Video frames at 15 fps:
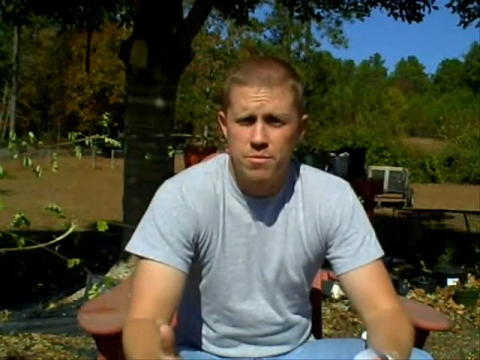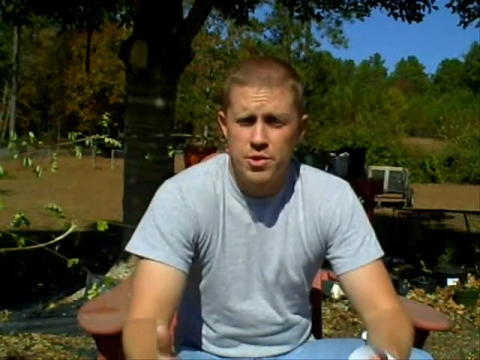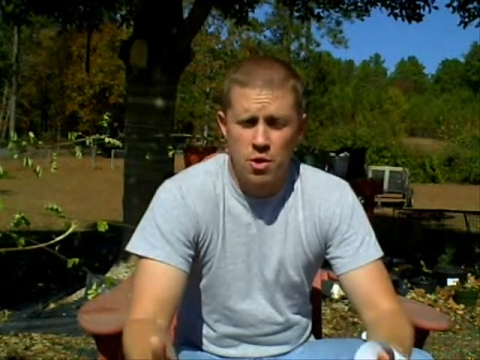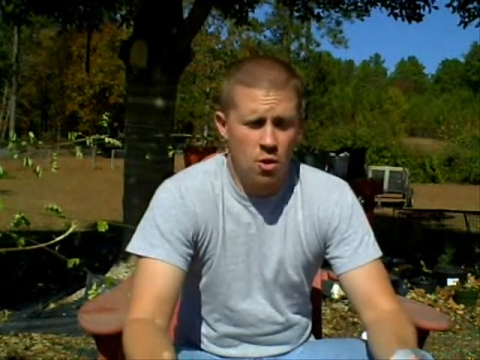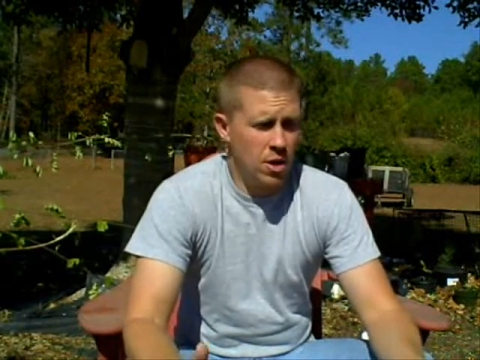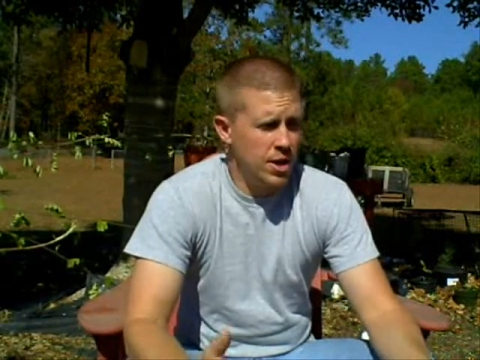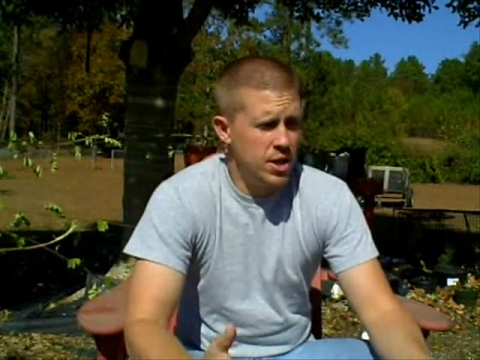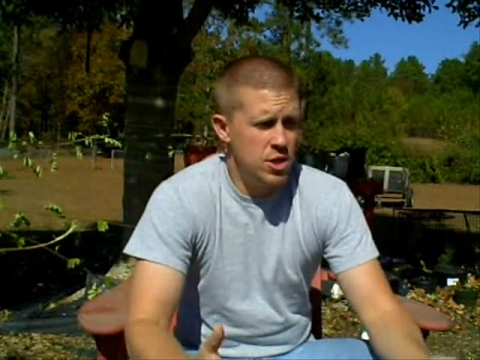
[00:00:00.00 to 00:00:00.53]

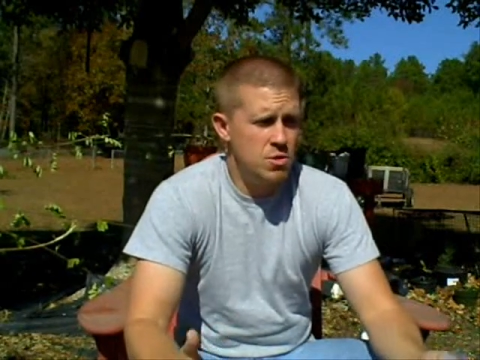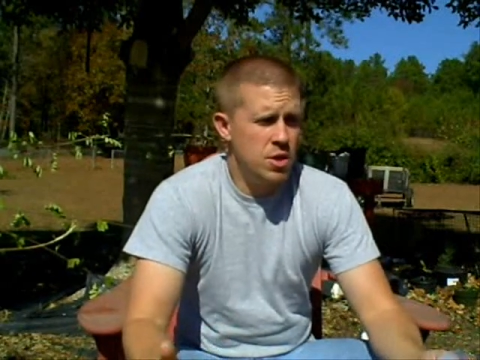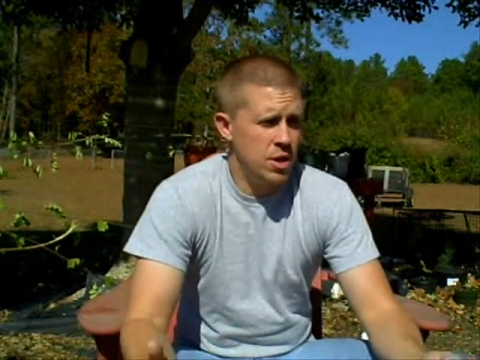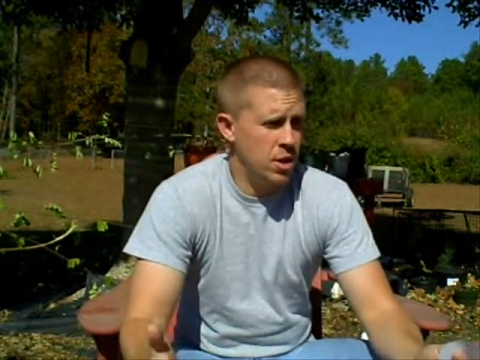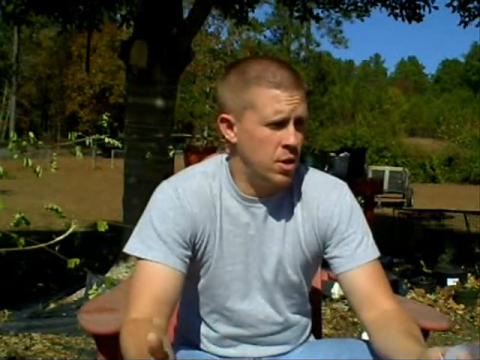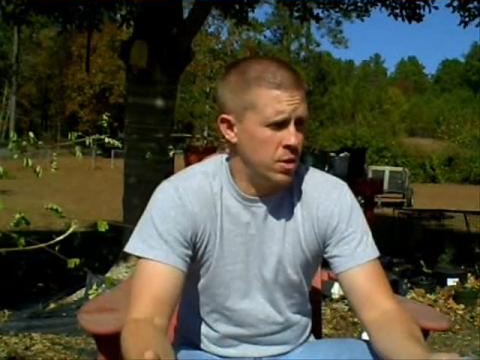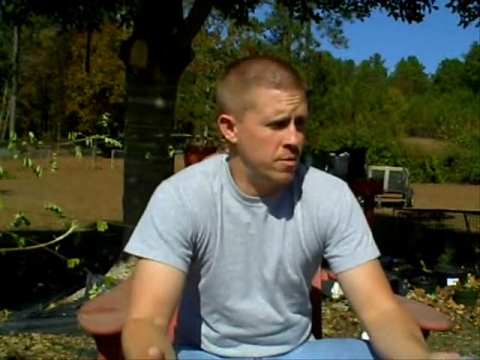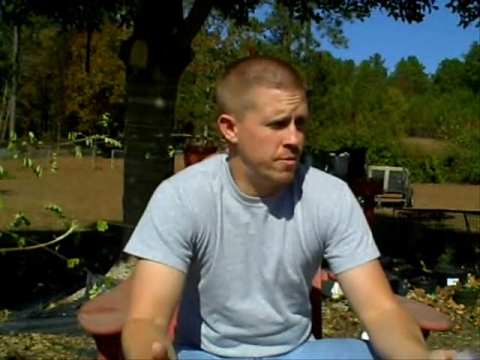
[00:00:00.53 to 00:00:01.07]
Certainly you
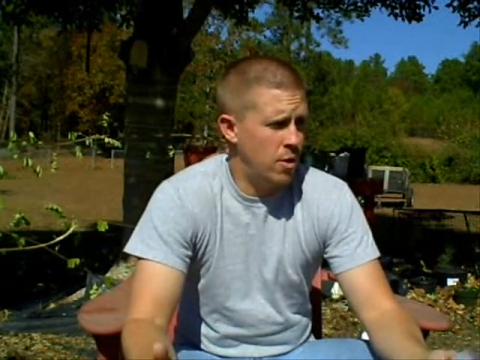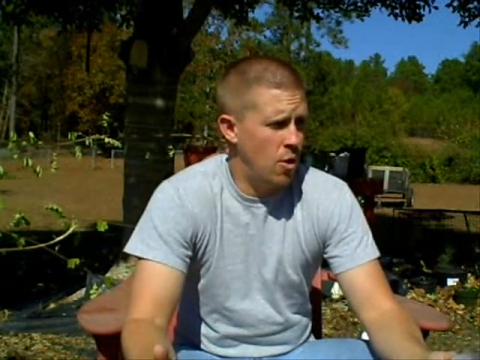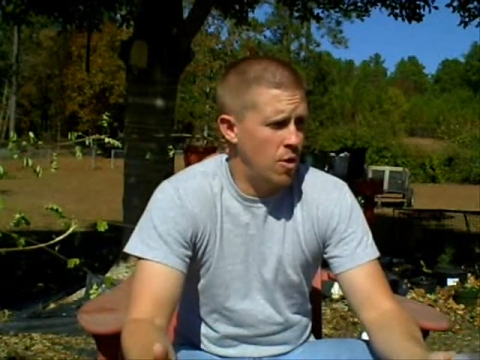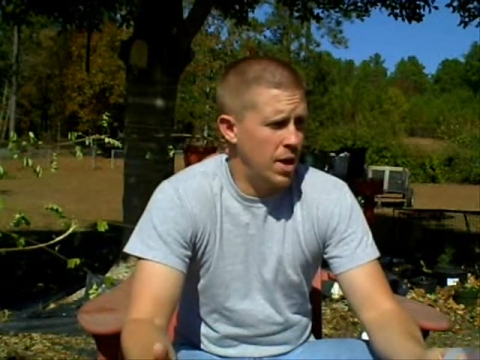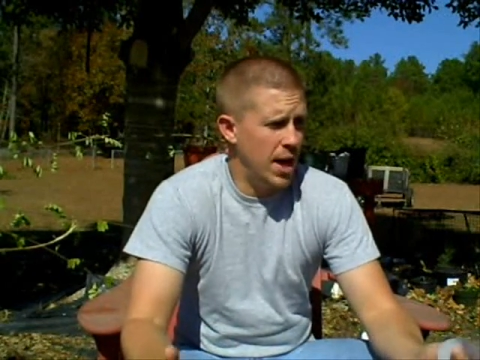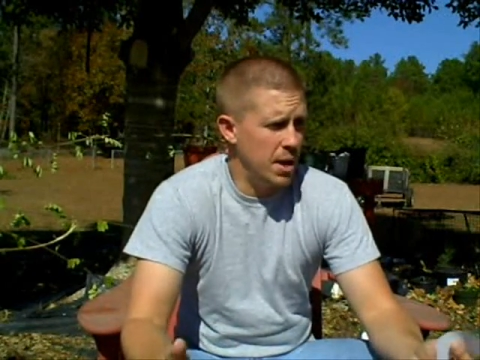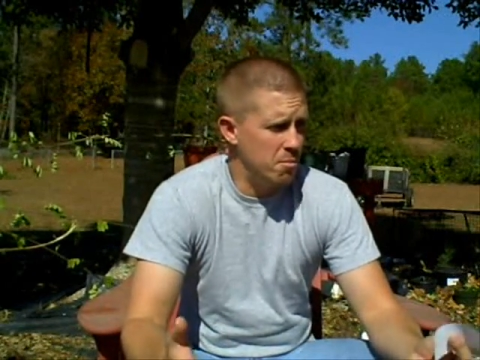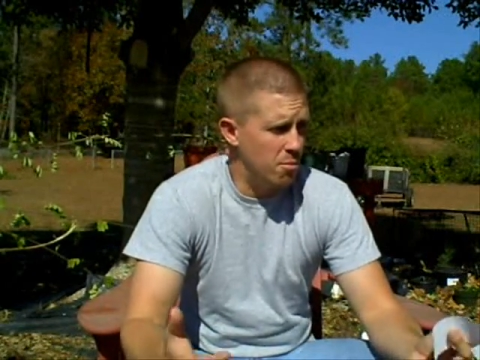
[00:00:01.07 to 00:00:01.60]
can
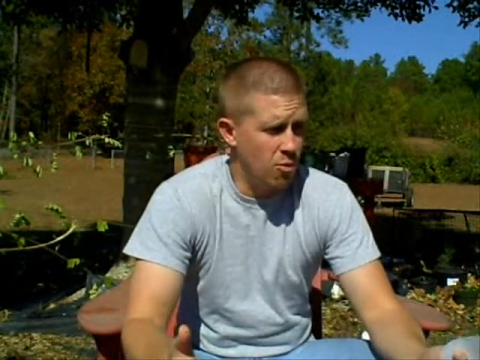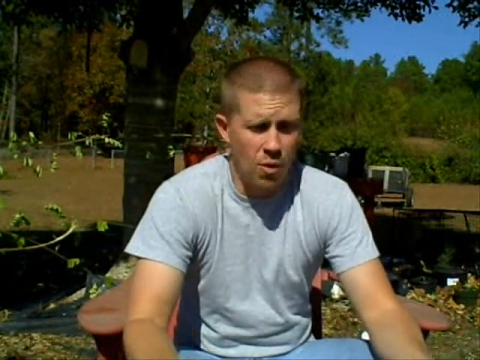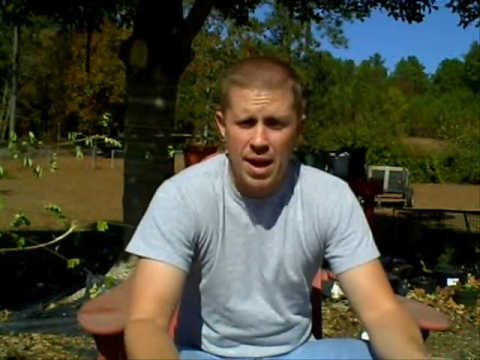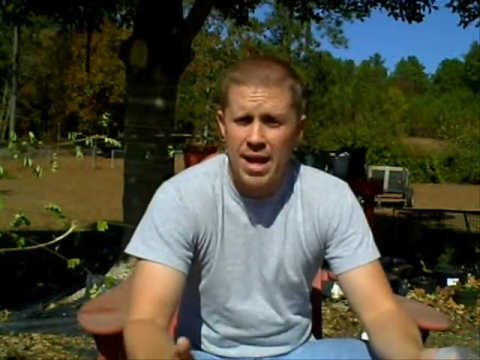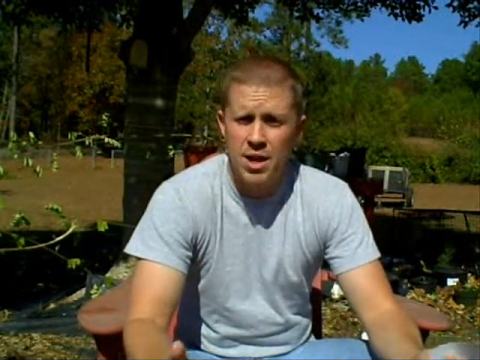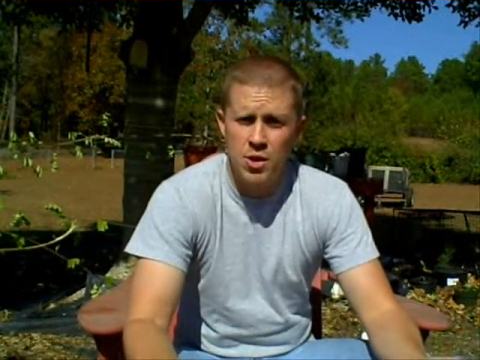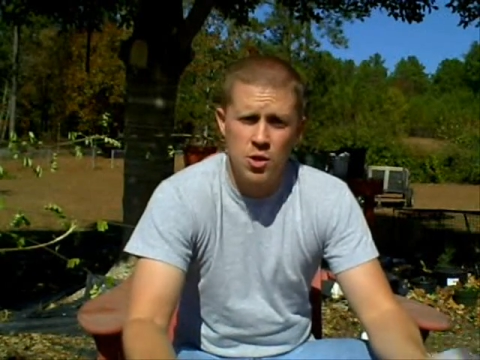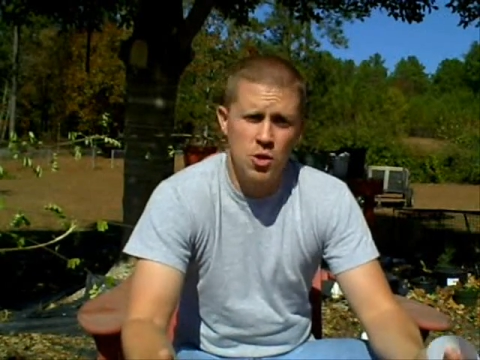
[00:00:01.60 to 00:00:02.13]
convert a brand